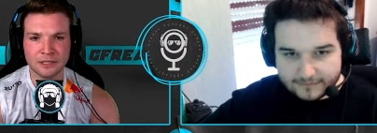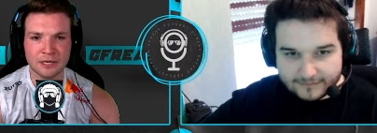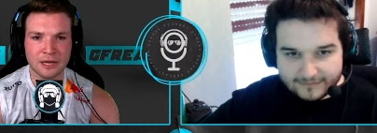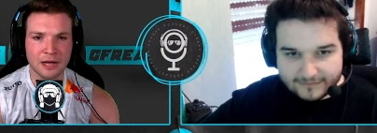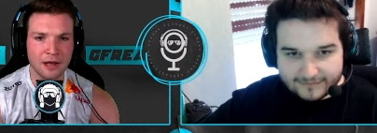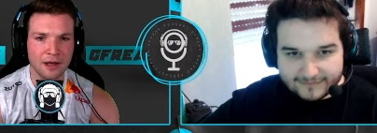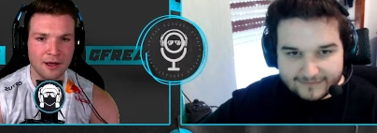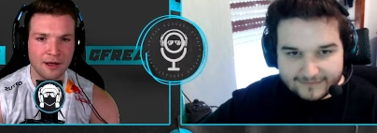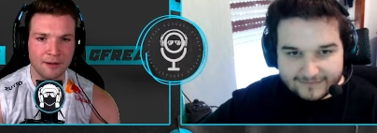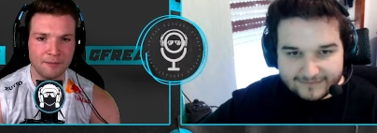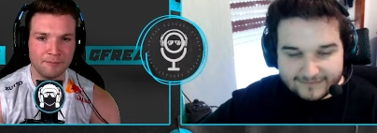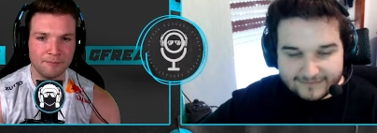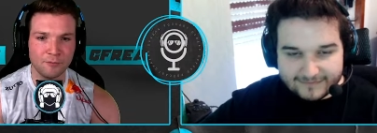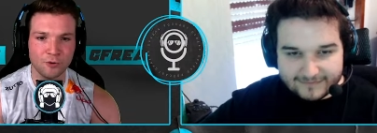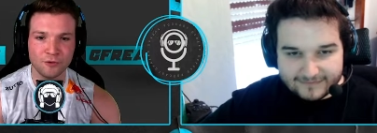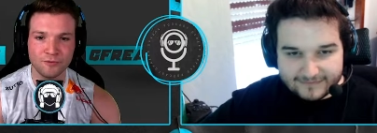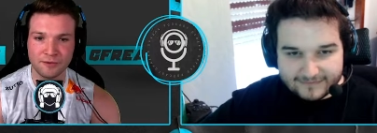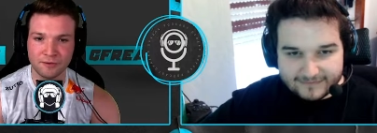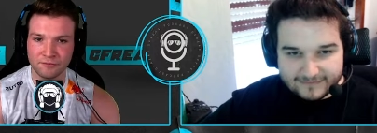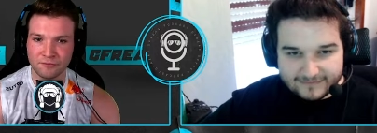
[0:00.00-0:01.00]
Speaker 1: um,
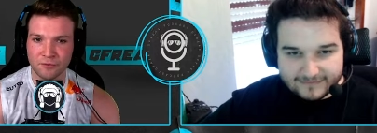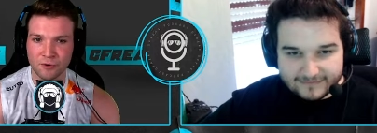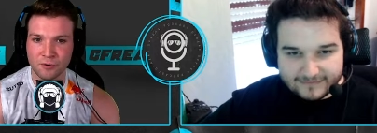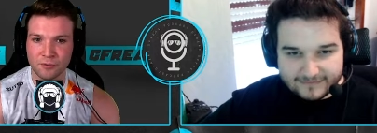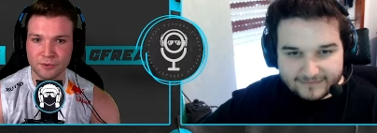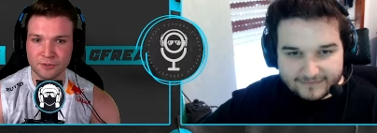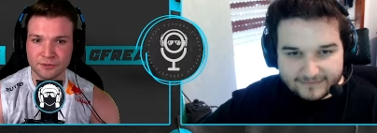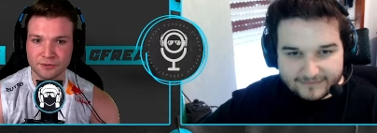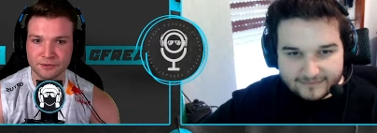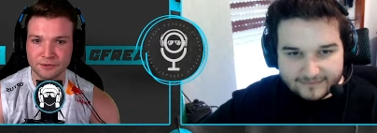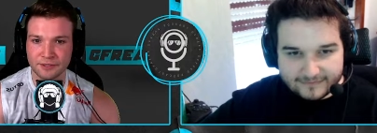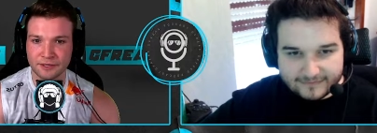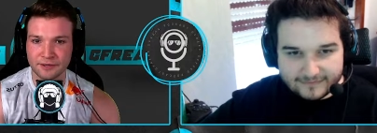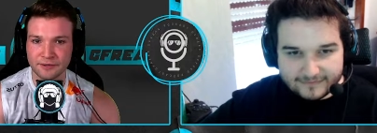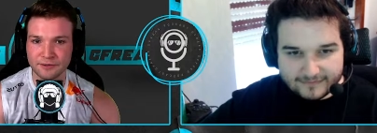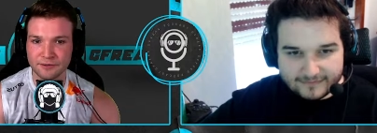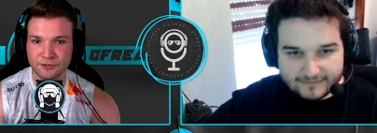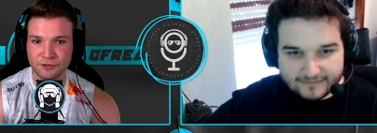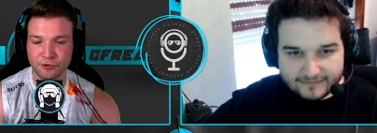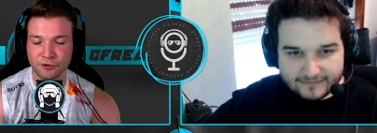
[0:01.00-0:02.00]
moving forward,
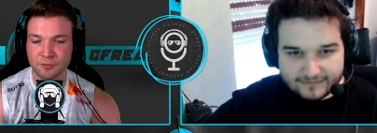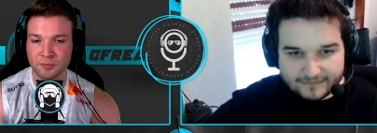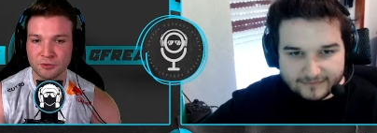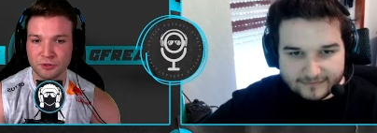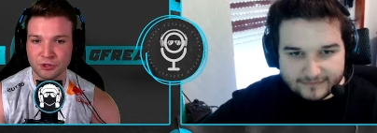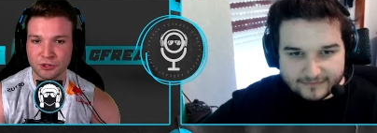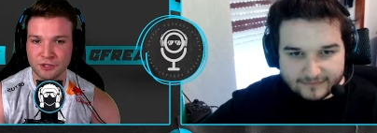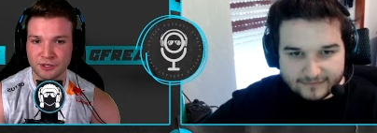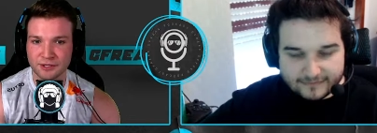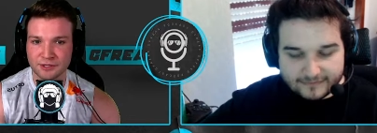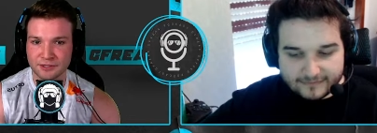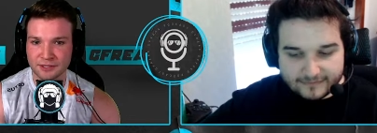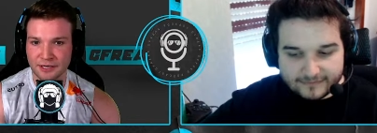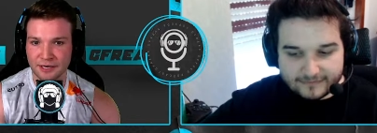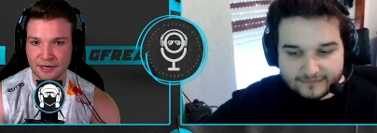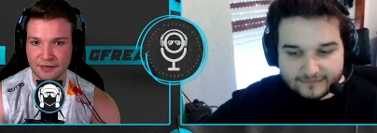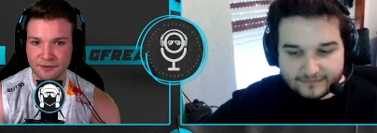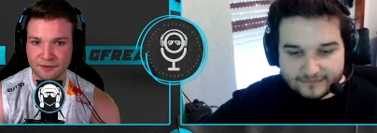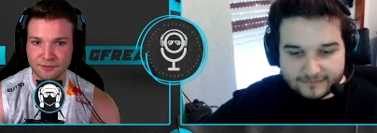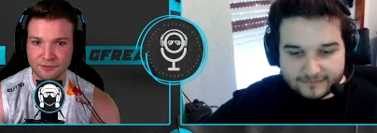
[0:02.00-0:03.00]
and your opportunities
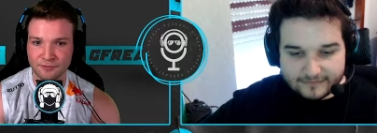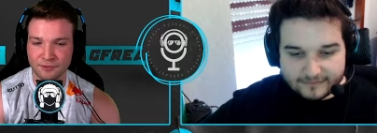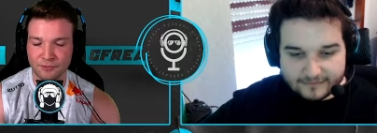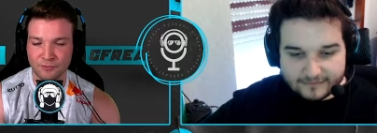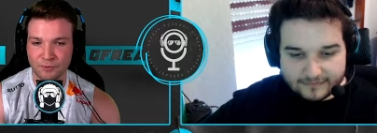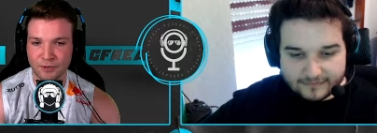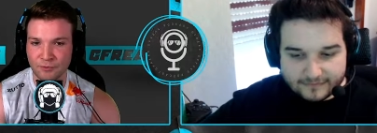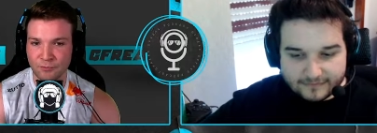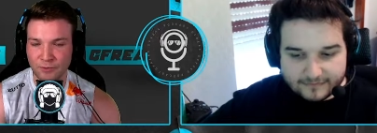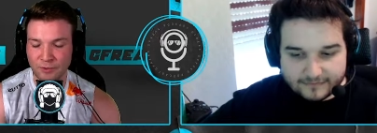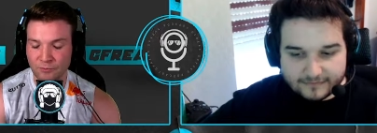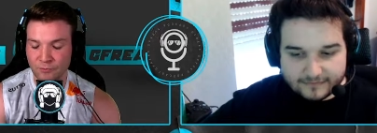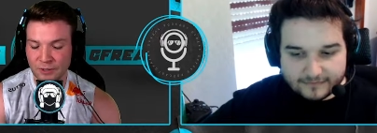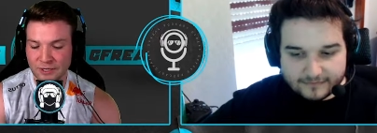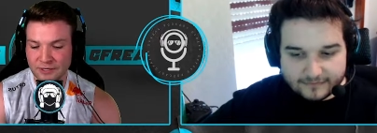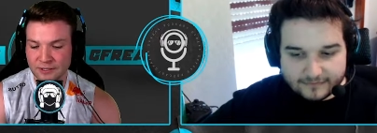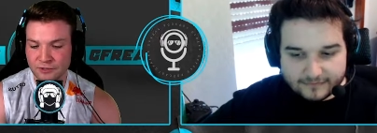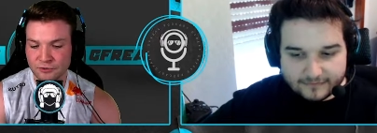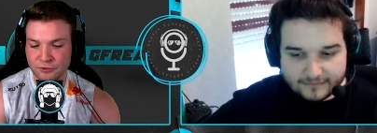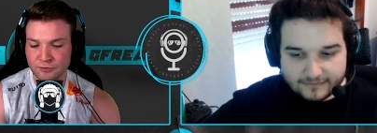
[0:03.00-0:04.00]
ahead? W- w- when
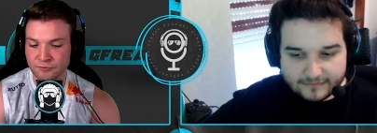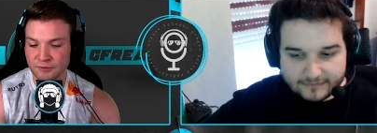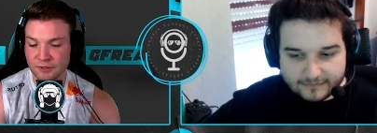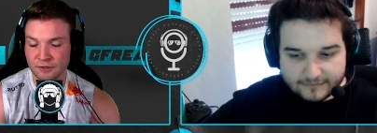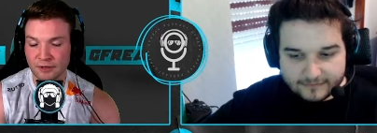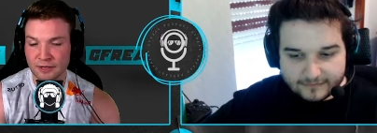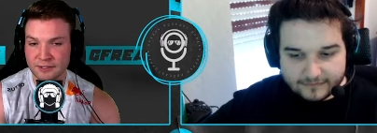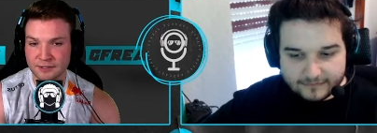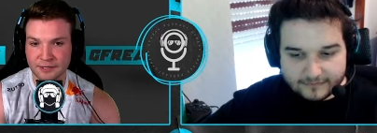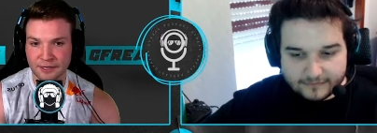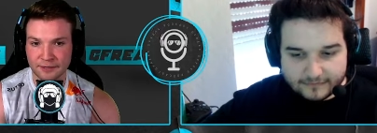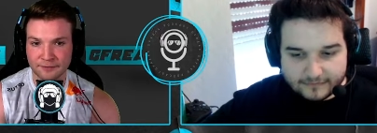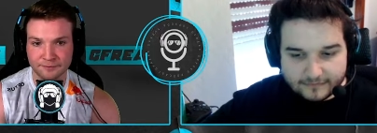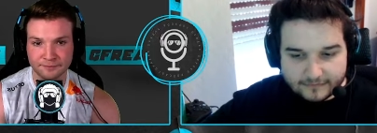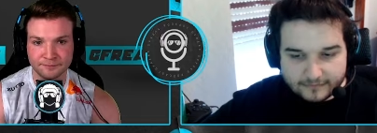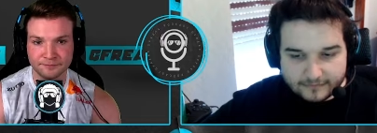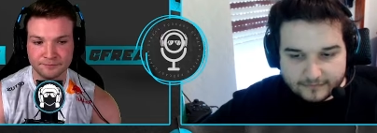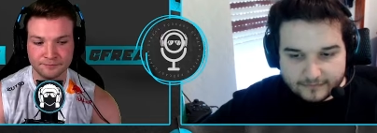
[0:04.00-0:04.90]
did you realize that?